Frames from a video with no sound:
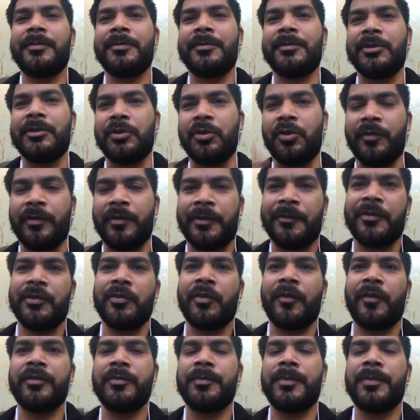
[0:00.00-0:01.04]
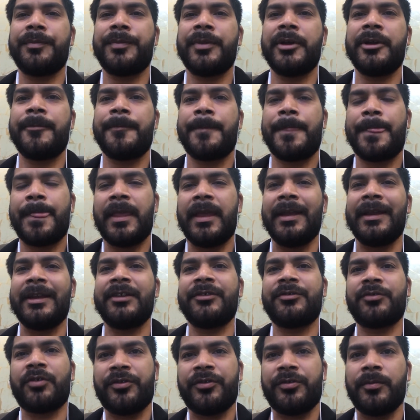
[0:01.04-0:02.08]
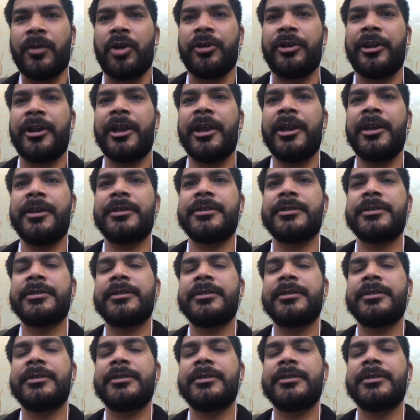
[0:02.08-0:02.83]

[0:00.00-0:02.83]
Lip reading: the overview of the paper. English was moderate.